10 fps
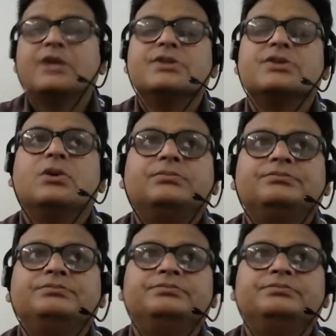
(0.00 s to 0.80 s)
So